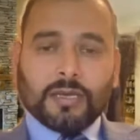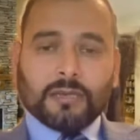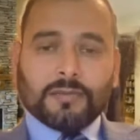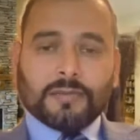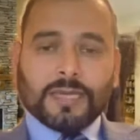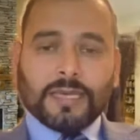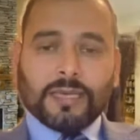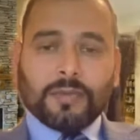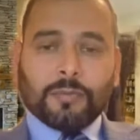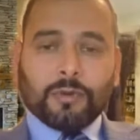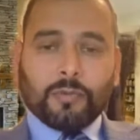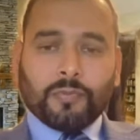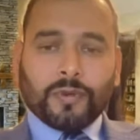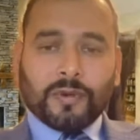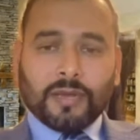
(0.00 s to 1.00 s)
take
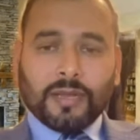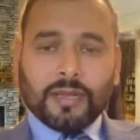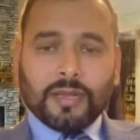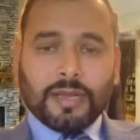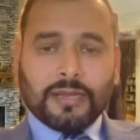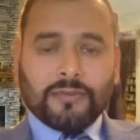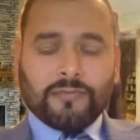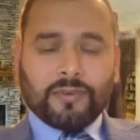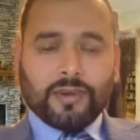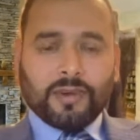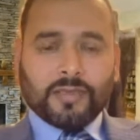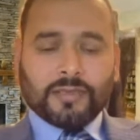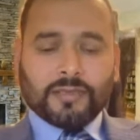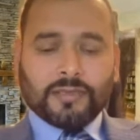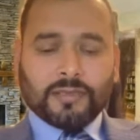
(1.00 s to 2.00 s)
proper
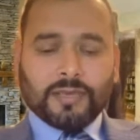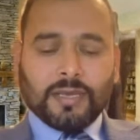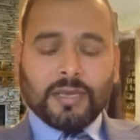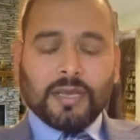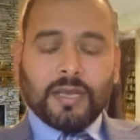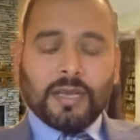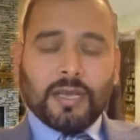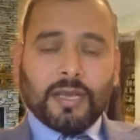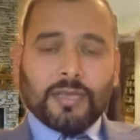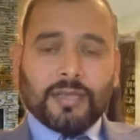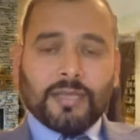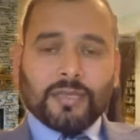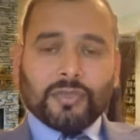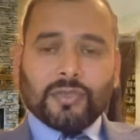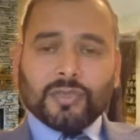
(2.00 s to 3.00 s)
advice,
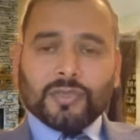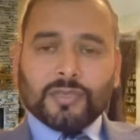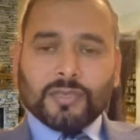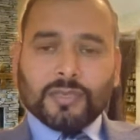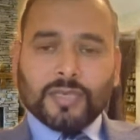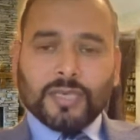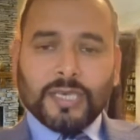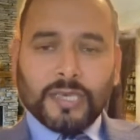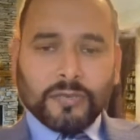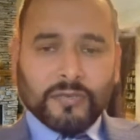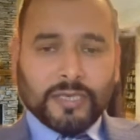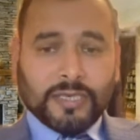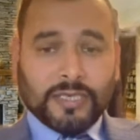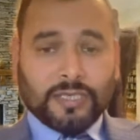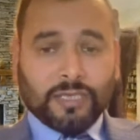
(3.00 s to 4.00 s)
they just give
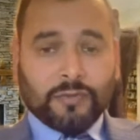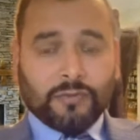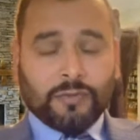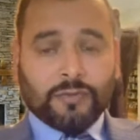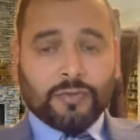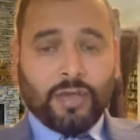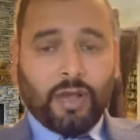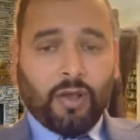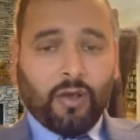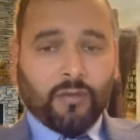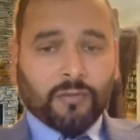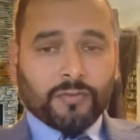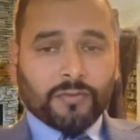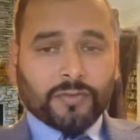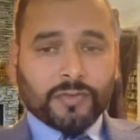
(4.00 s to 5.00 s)
an interview to the
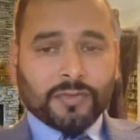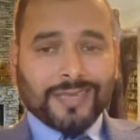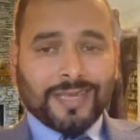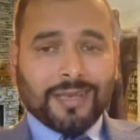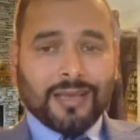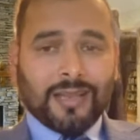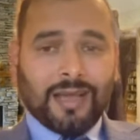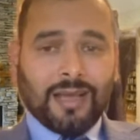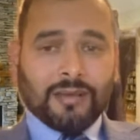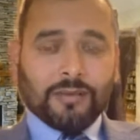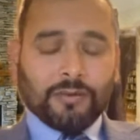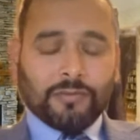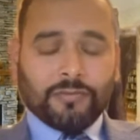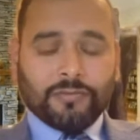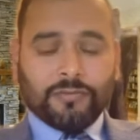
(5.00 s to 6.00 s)
Home Office, and lack
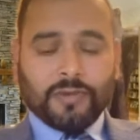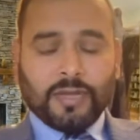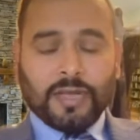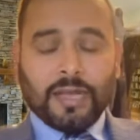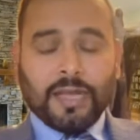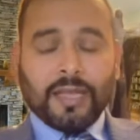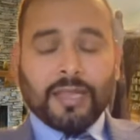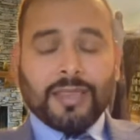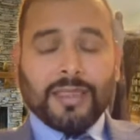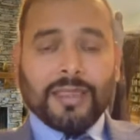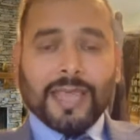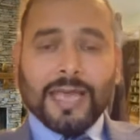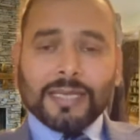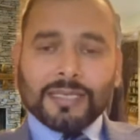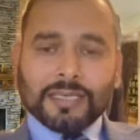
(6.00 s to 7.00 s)
of
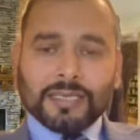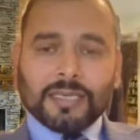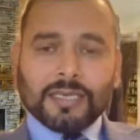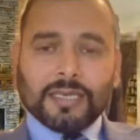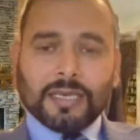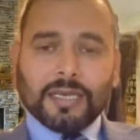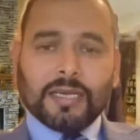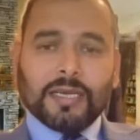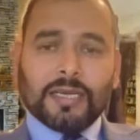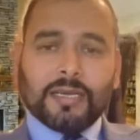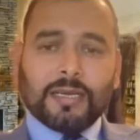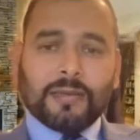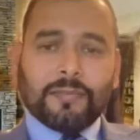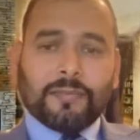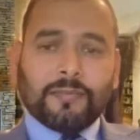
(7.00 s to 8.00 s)
that
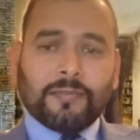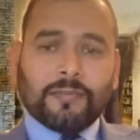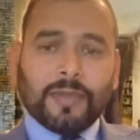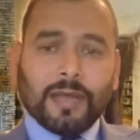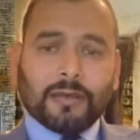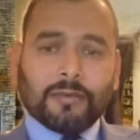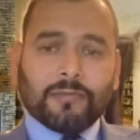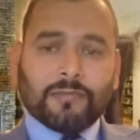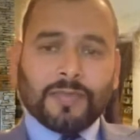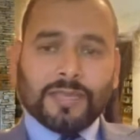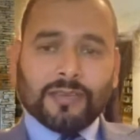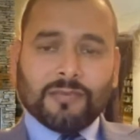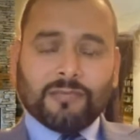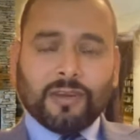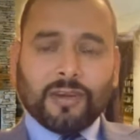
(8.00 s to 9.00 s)
lack of the
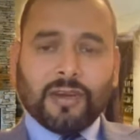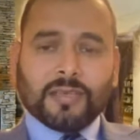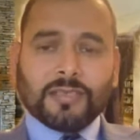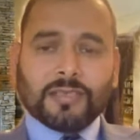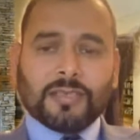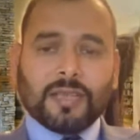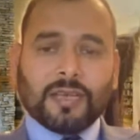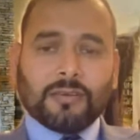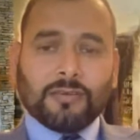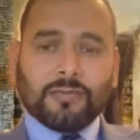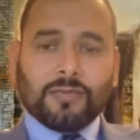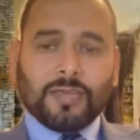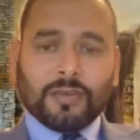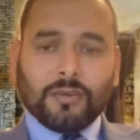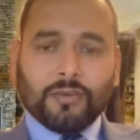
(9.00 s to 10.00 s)
advice, lack
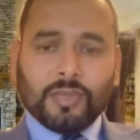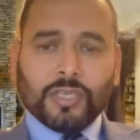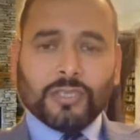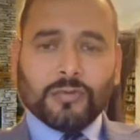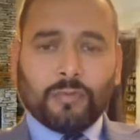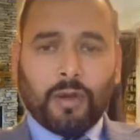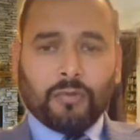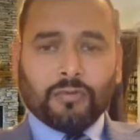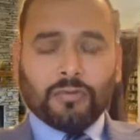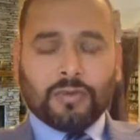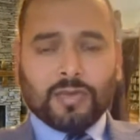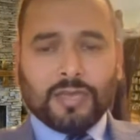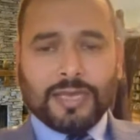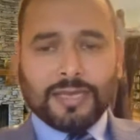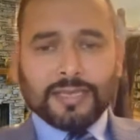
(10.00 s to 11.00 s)
of the knowledge about
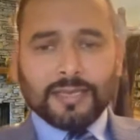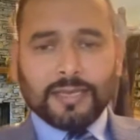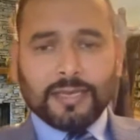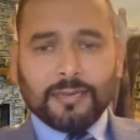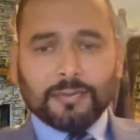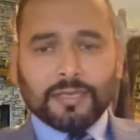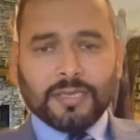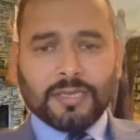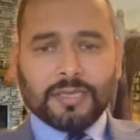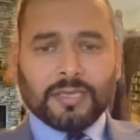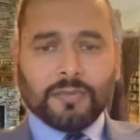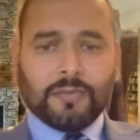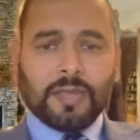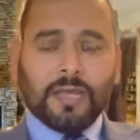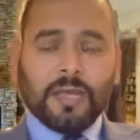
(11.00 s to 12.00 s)
the asylum
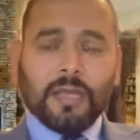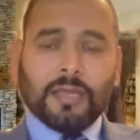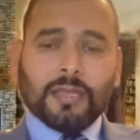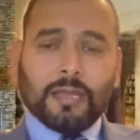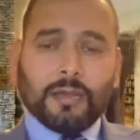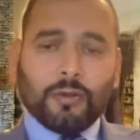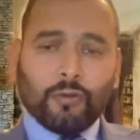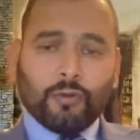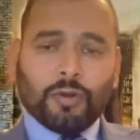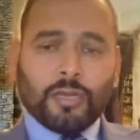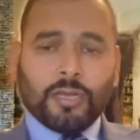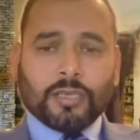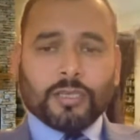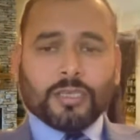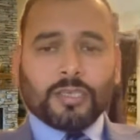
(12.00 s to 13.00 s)
system, the law
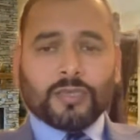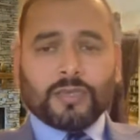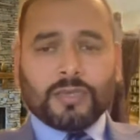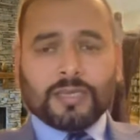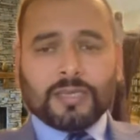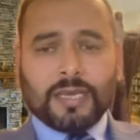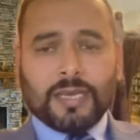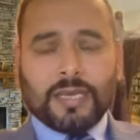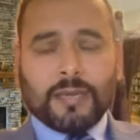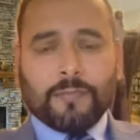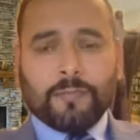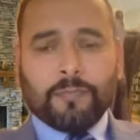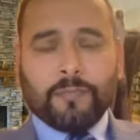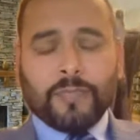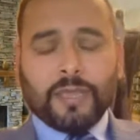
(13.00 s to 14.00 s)
relating to
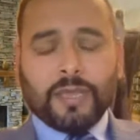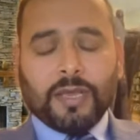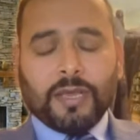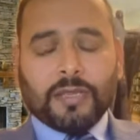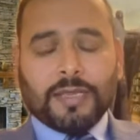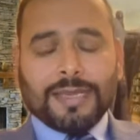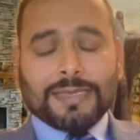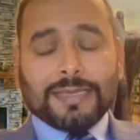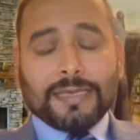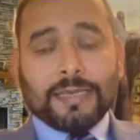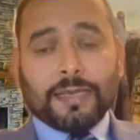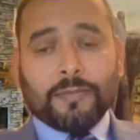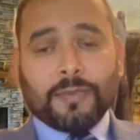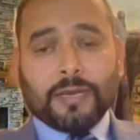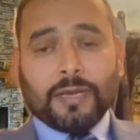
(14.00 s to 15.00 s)
asylum, the asylum